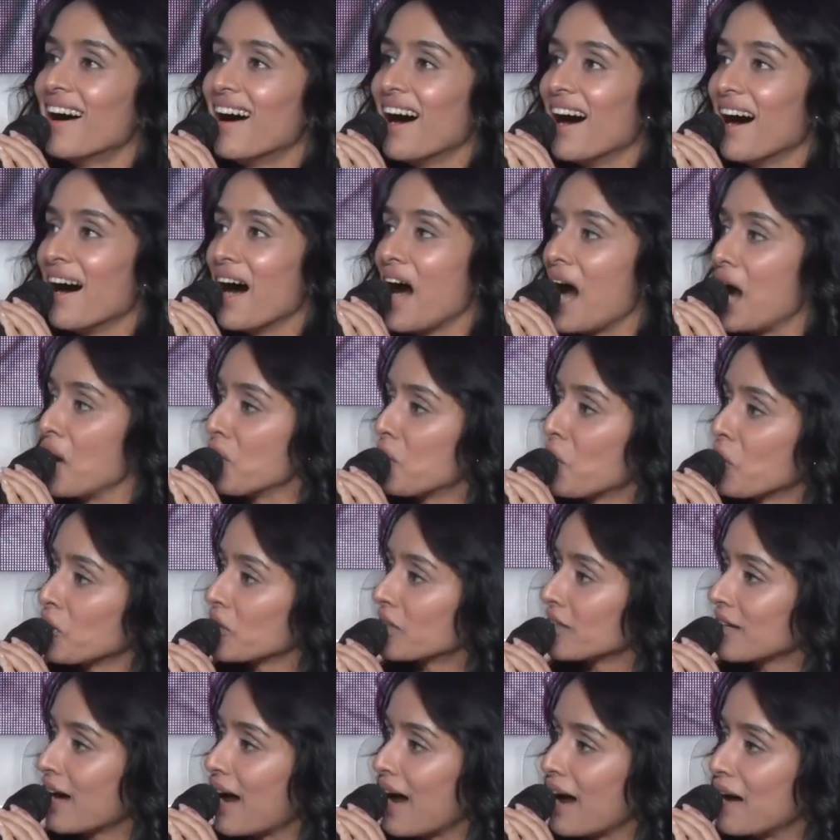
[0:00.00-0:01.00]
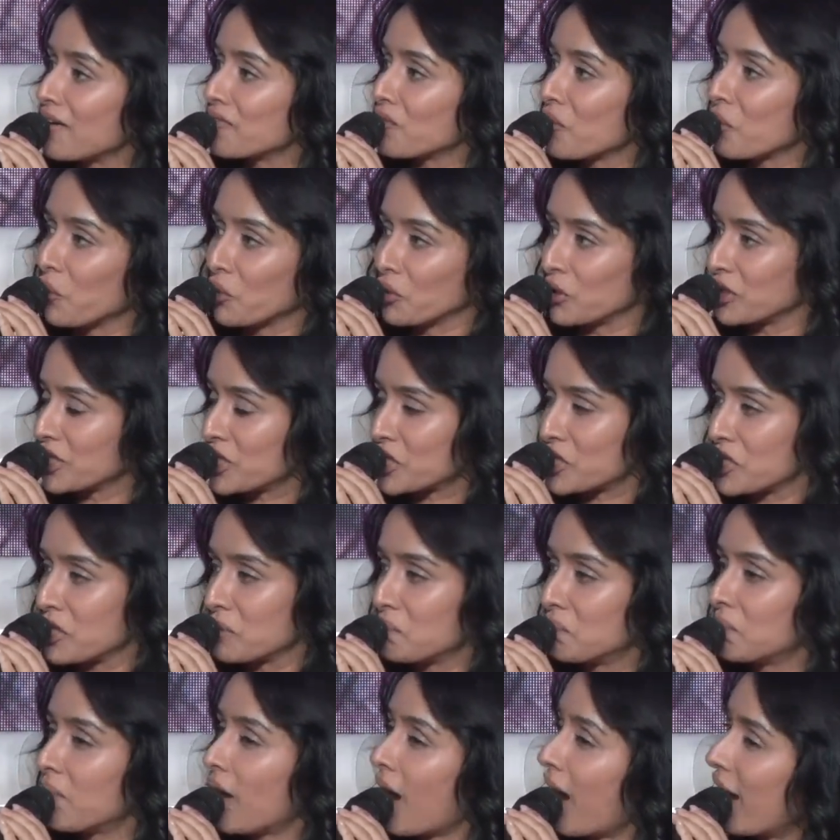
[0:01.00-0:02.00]
uh, I want to have
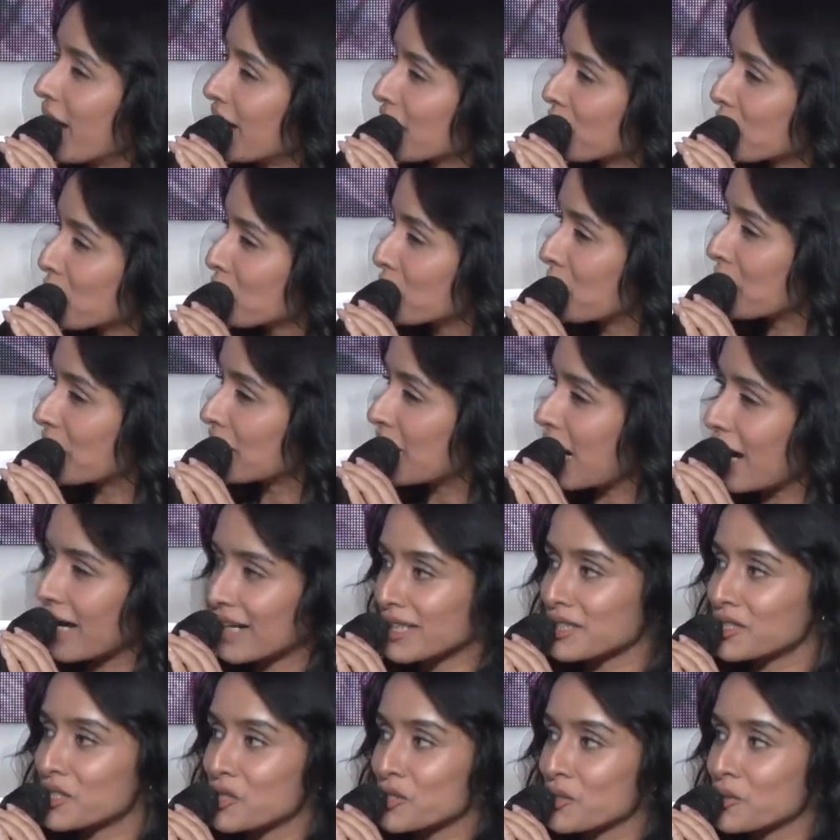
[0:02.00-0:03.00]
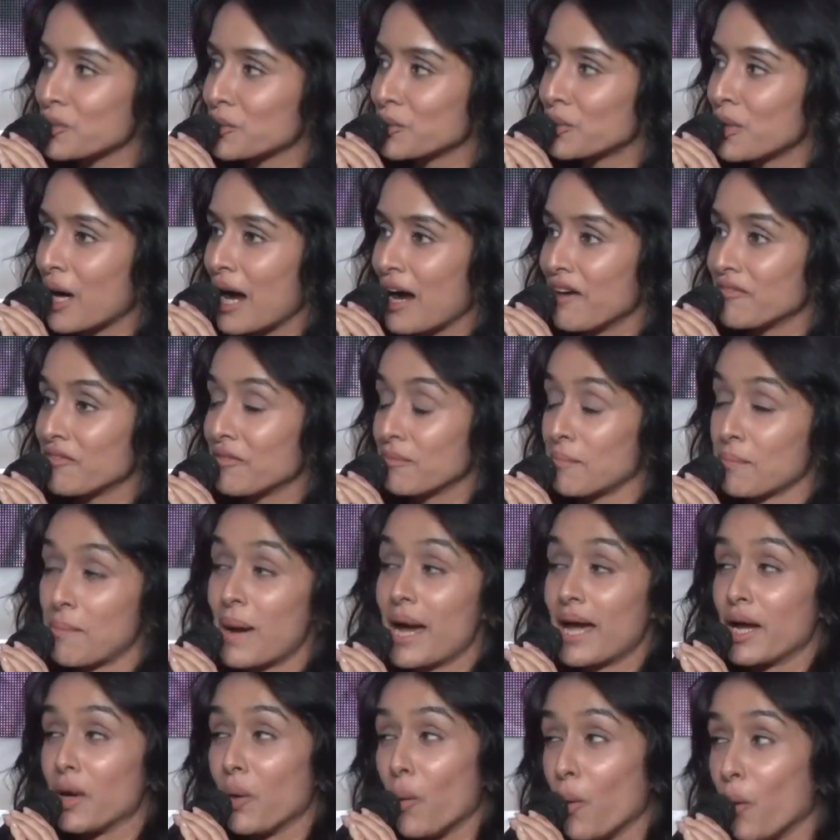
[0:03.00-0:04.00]
ownership. It would be nice to have
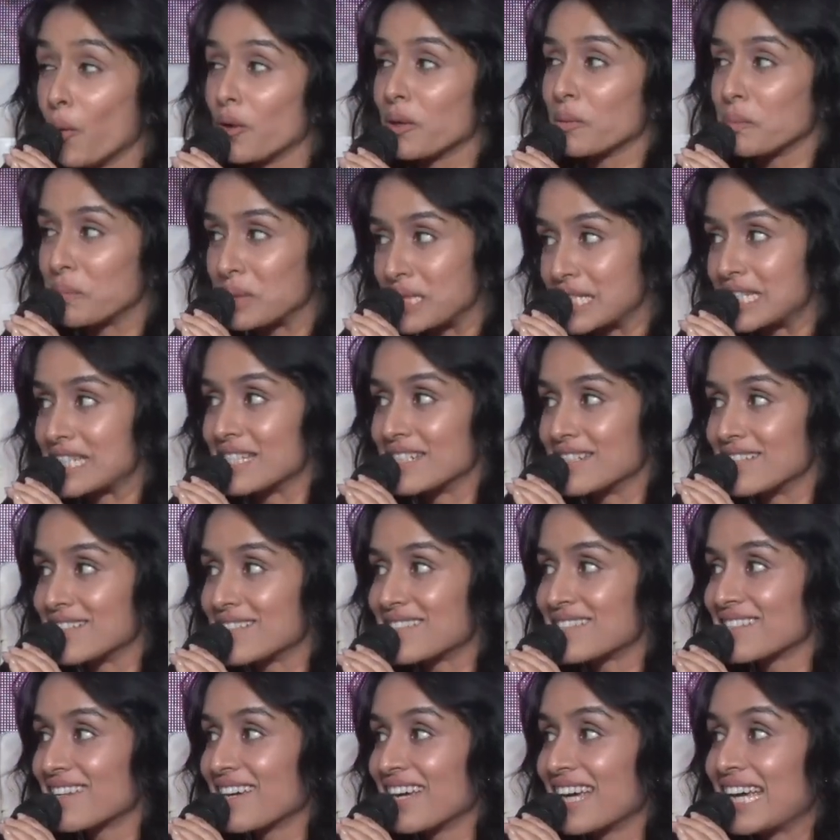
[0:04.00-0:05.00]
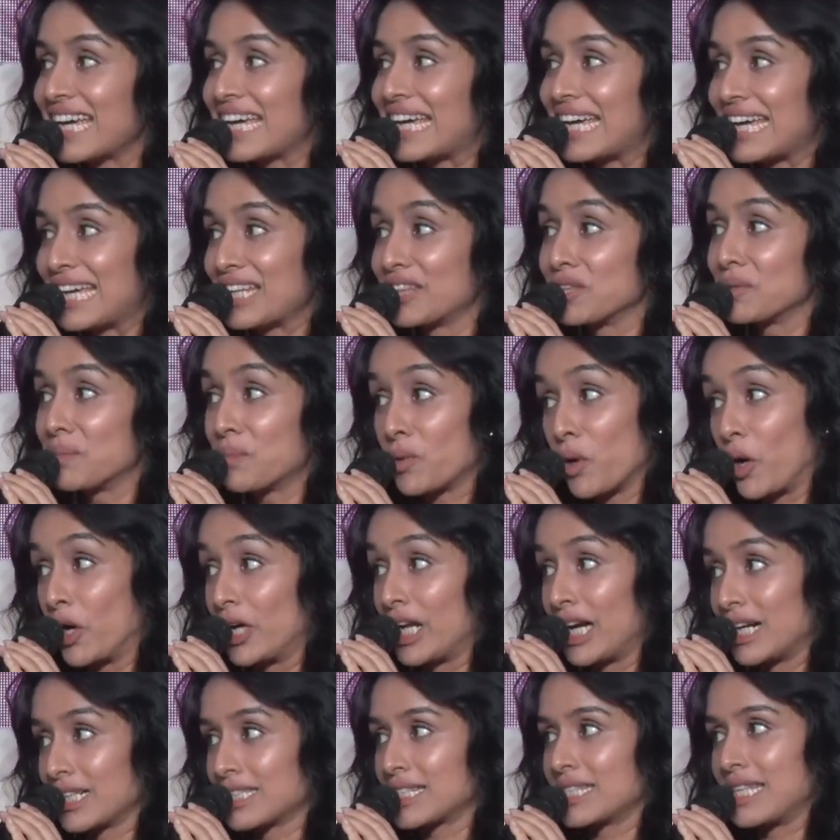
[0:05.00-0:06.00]
my own business in the
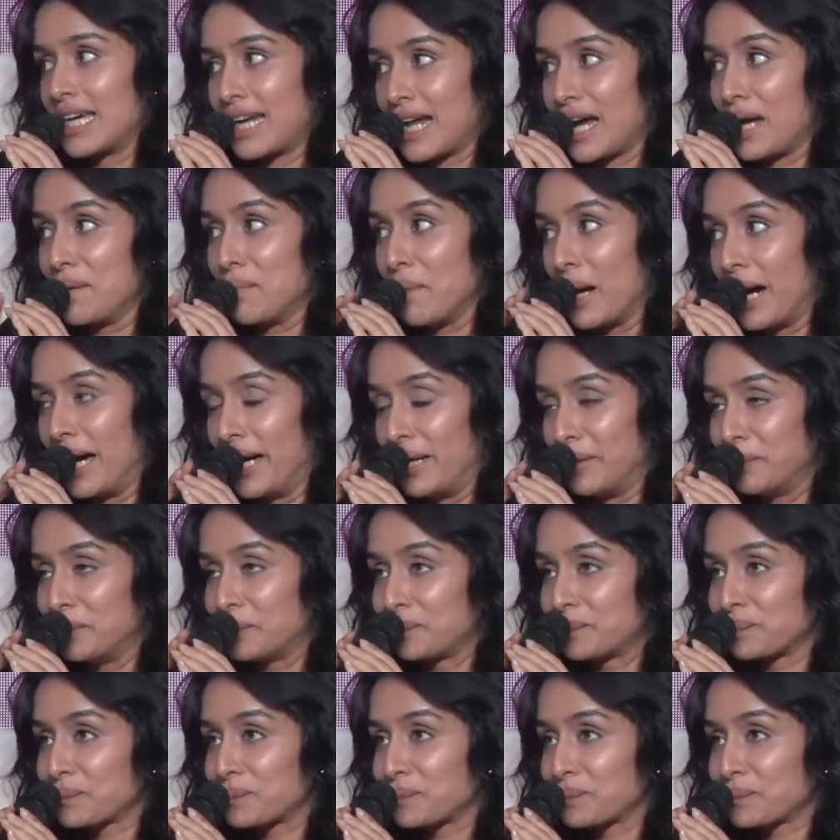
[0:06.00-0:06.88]
products that I buy.